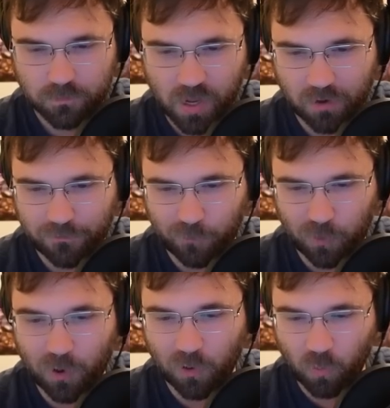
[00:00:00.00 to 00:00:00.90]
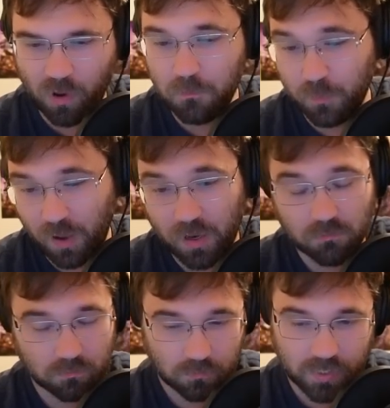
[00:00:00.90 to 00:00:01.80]
Not a full art one, but
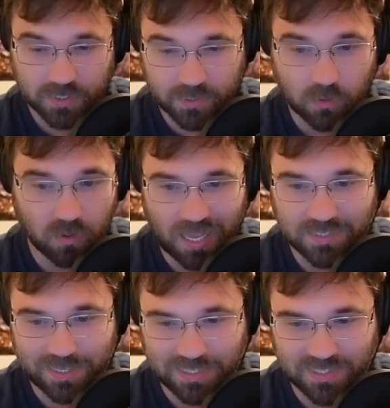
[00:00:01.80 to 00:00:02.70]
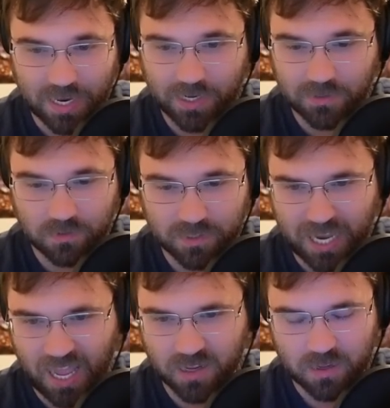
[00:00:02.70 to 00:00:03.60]
it still has that psychic
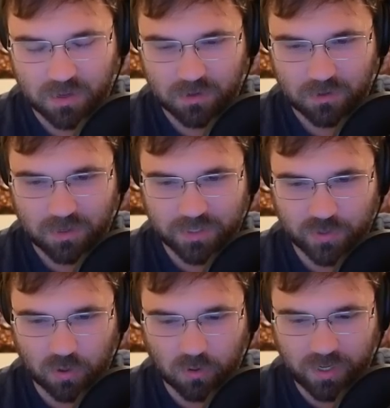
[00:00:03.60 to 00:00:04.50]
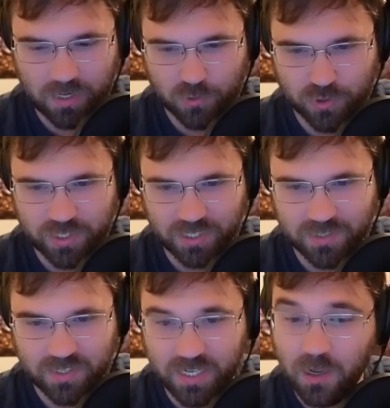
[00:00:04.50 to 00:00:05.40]
attack. And so interesting to
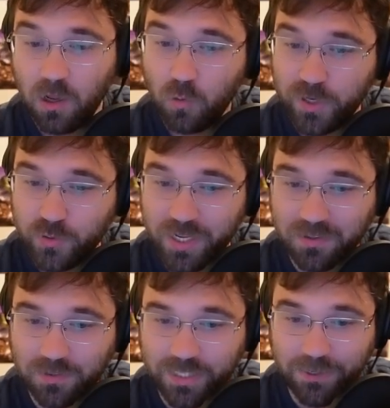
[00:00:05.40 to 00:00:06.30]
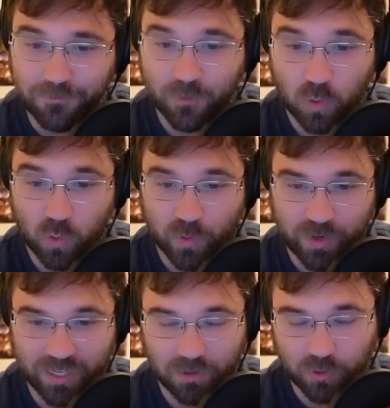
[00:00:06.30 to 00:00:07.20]
see. We do get Leaf. Ooh, and
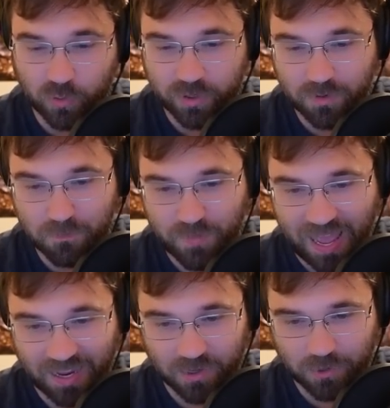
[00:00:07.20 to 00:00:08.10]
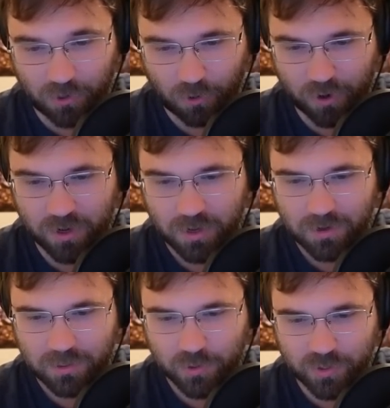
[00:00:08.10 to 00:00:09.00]
we get a good back card.
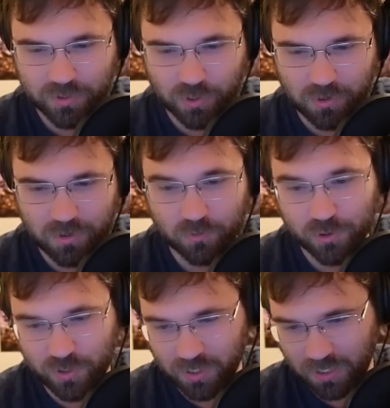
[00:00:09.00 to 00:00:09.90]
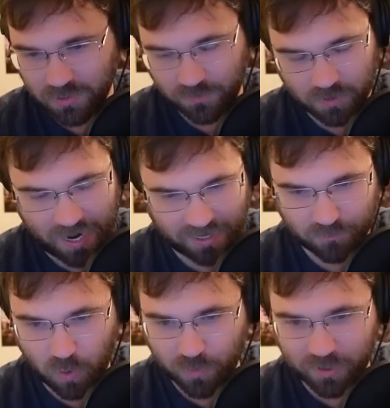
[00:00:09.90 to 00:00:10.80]
During this turn, the retreat cost of your
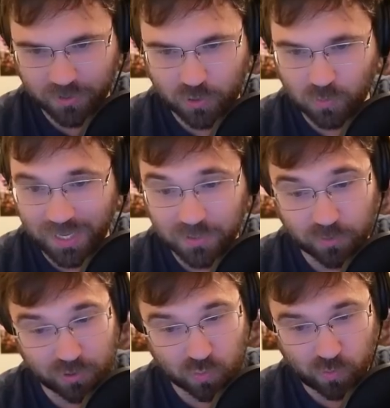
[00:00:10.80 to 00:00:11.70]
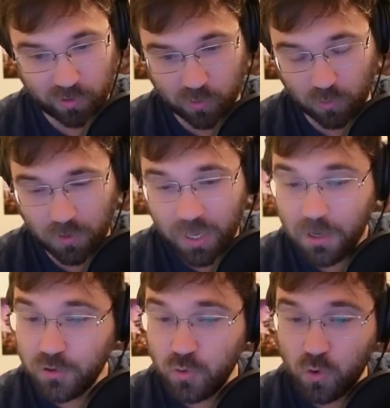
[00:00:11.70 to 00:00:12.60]
active Pokemon is 2 less, which is really cool.
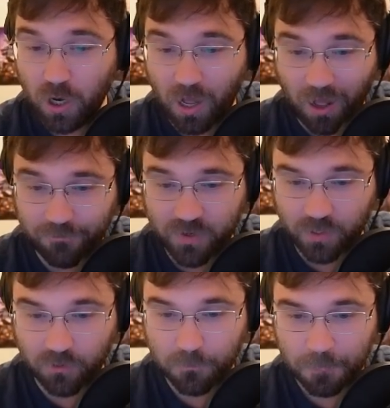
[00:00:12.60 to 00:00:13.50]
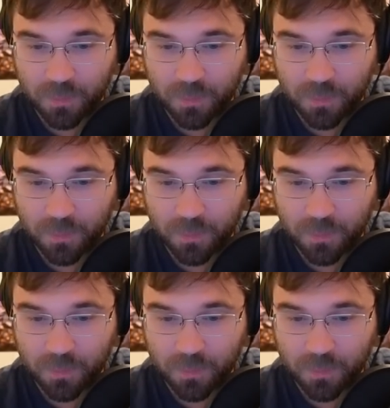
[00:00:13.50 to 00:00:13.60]
New Coughing.